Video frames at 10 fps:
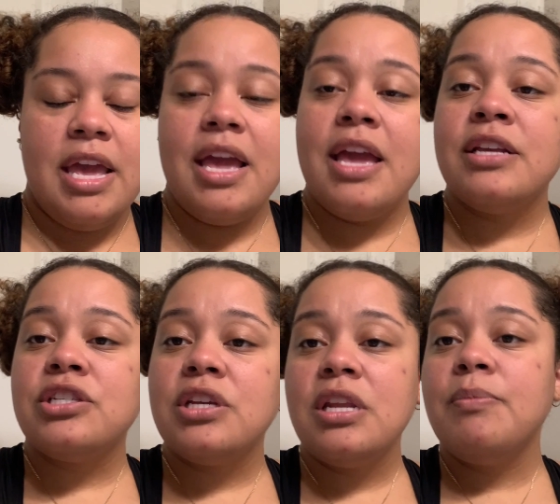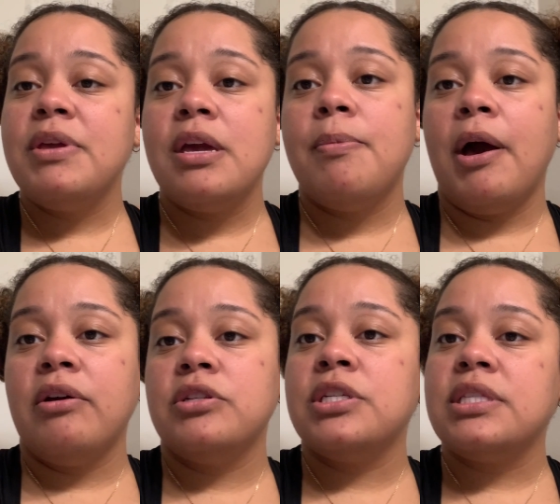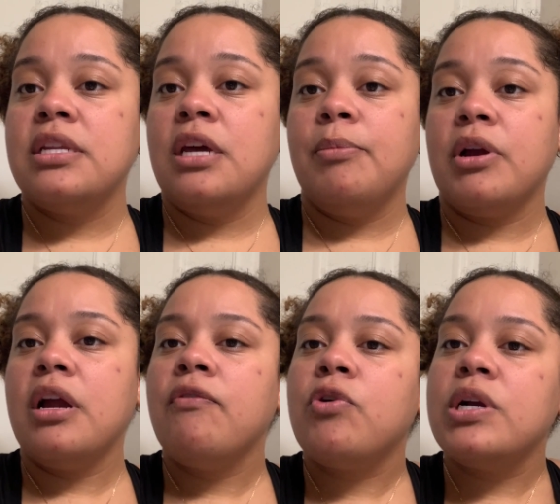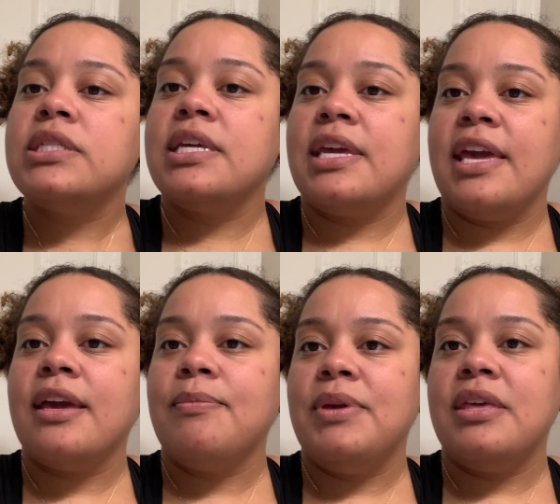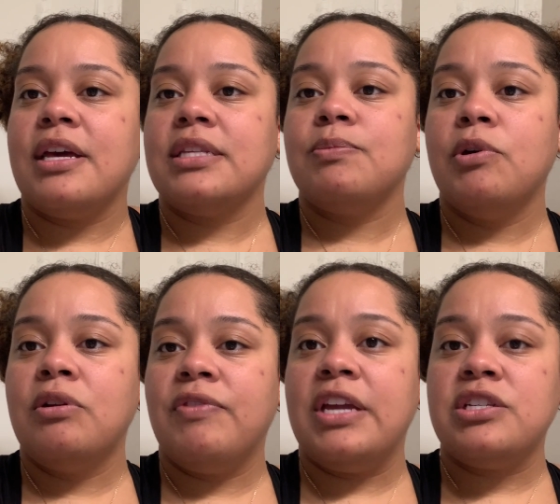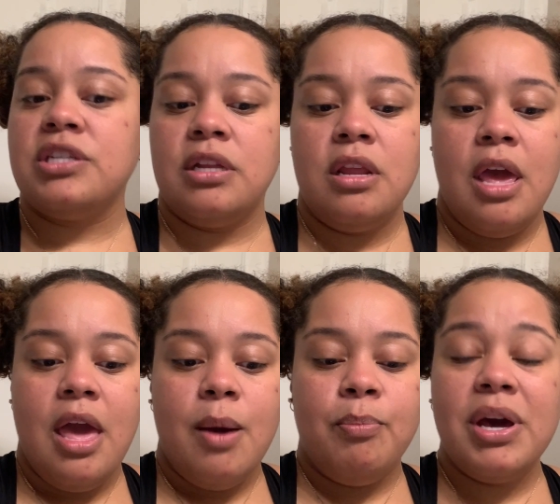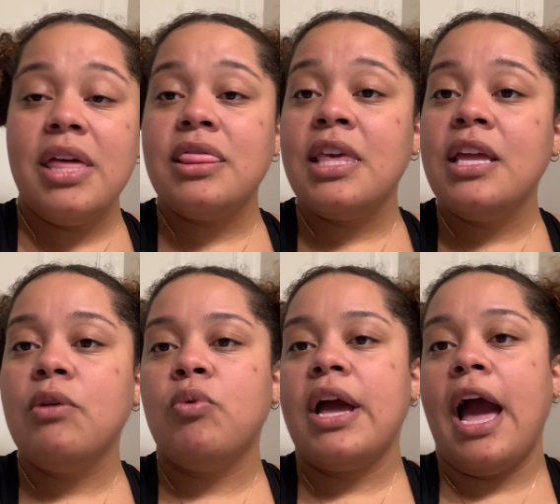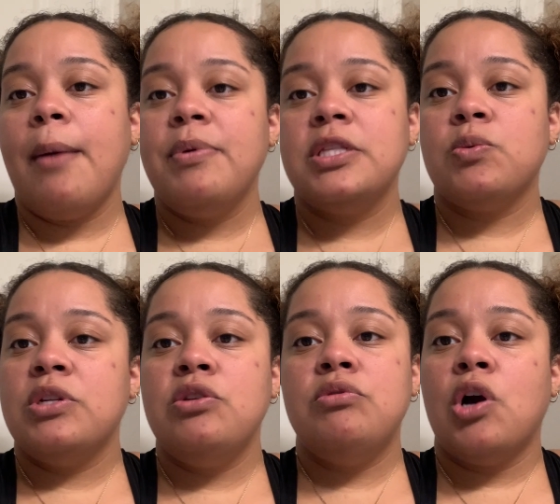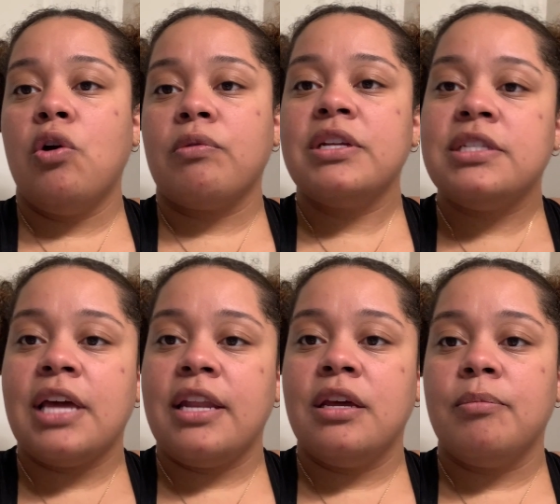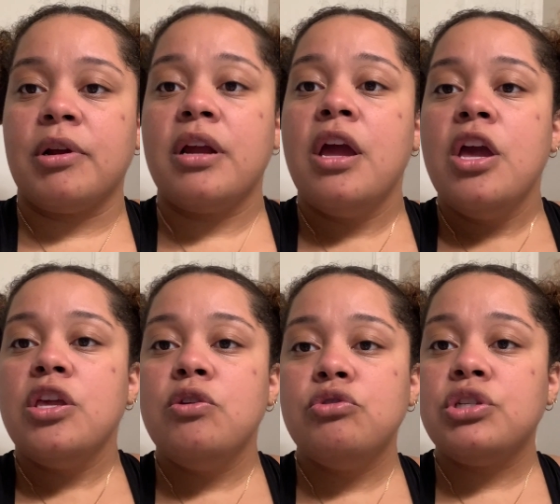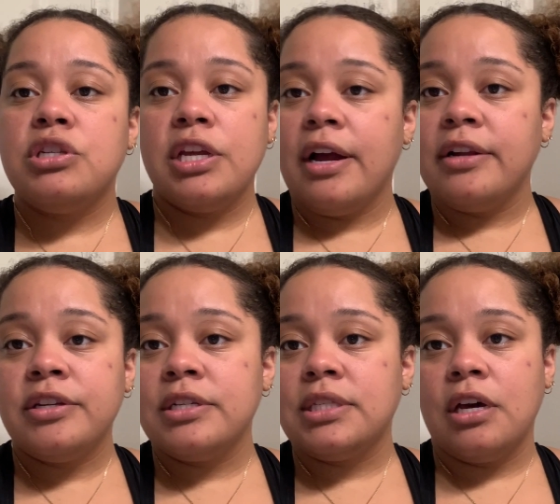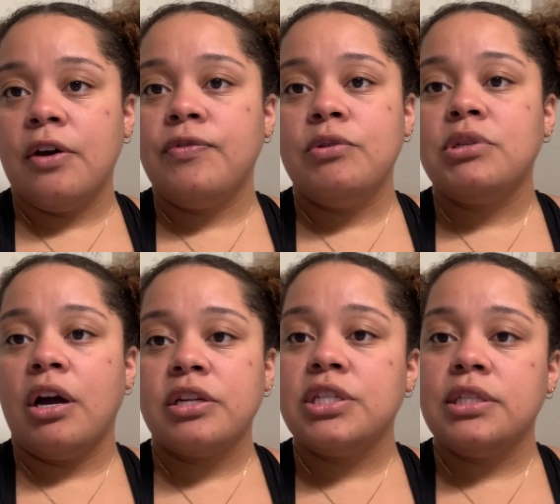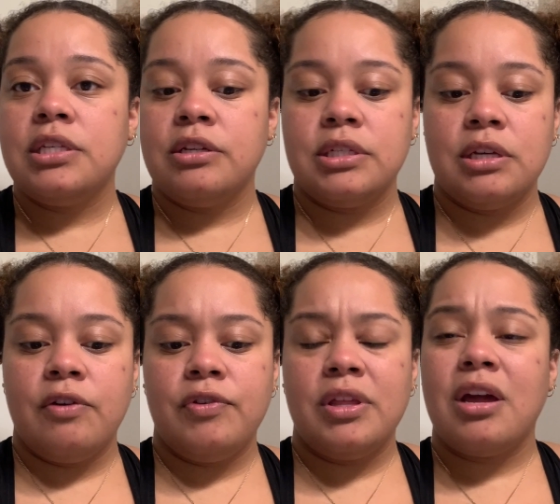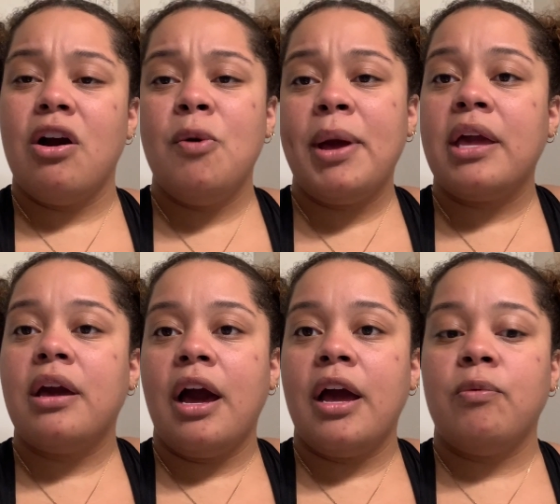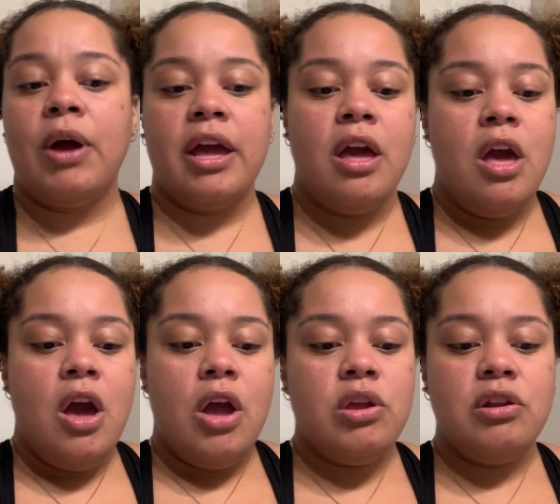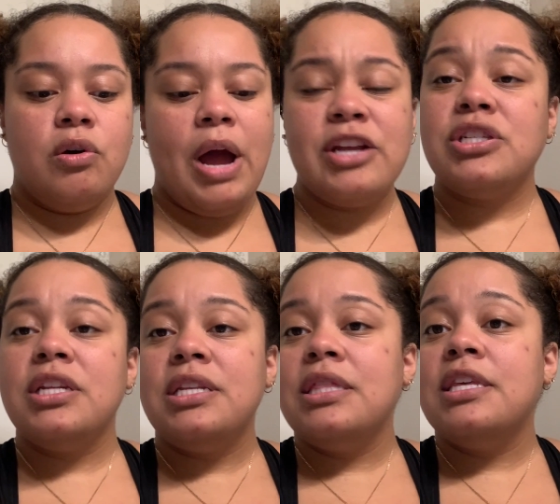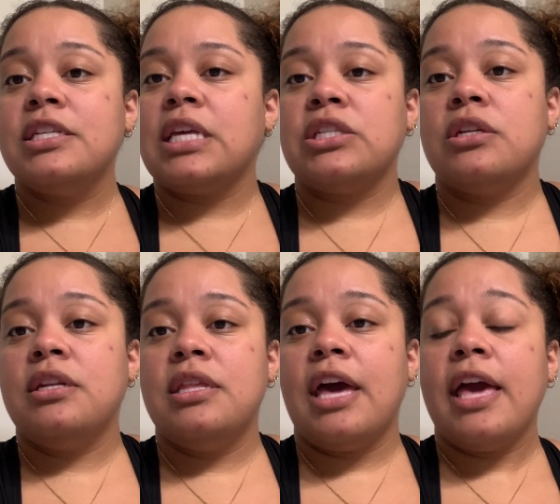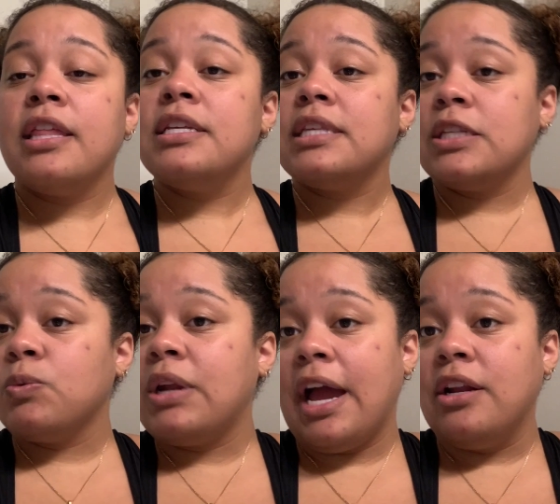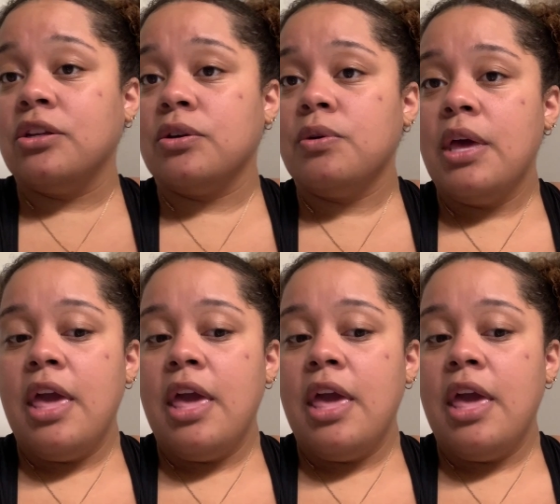It shouldn't be about just a number. Of course it can be, that's motivation. But then what happens when you don't reach that number? You shit on yourself. You talk shit to yourself. You're like, oh my God, why, I should have did this. I should have did that. At least that's what I do.